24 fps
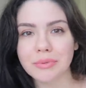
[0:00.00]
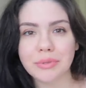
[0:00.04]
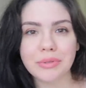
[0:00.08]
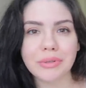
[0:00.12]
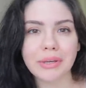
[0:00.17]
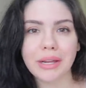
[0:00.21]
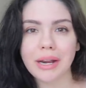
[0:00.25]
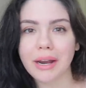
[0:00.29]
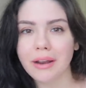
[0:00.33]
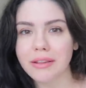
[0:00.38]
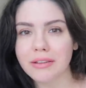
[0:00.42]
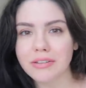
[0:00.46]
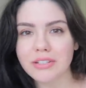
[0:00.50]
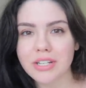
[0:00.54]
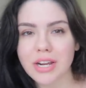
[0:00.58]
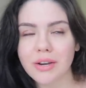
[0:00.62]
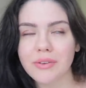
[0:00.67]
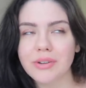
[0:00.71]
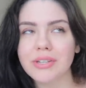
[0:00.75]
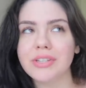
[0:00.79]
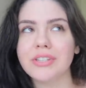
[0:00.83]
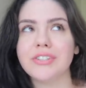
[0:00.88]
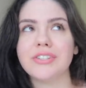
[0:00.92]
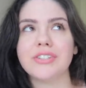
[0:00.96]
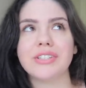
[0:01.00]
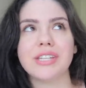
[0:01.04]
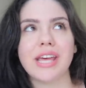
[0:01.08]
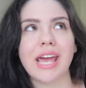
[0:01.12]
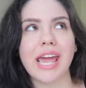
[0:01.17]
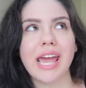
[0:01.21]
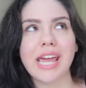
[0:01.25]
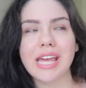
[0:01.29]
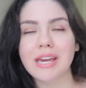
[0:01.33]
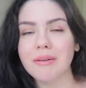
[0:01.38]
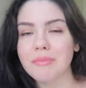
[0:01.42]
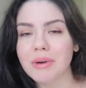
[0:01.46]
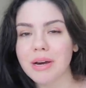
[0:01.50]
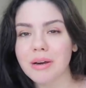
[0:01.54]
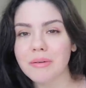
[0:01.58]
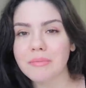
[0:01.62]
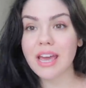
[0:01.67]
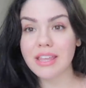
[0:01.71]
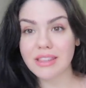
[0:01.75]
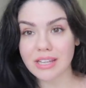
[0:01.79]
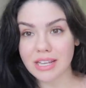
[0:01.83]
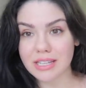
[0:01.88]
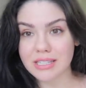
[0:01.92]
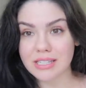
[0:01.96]
When you get out of the shower, you can just hang them up
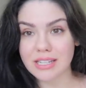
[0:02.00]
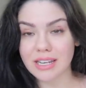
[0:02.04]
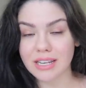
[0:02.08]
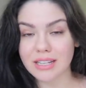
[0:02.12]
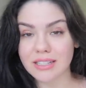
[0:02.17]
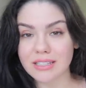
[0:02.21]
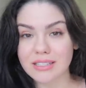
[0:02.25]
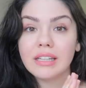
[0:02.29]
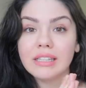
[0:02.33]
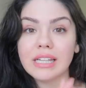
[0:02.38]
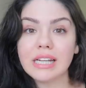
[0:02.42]
and that's it.